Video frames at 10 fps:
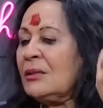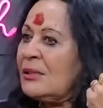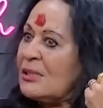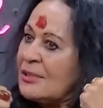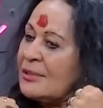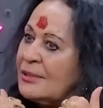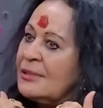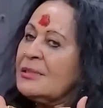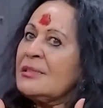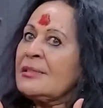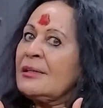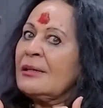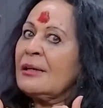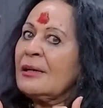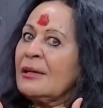This is,
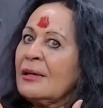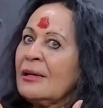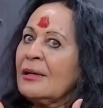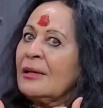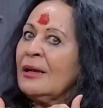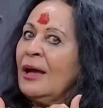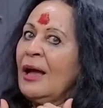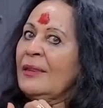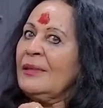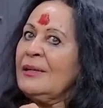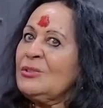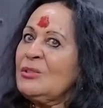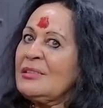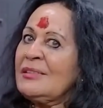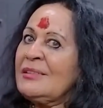and then
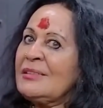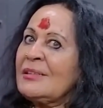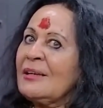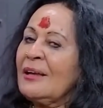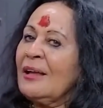she says,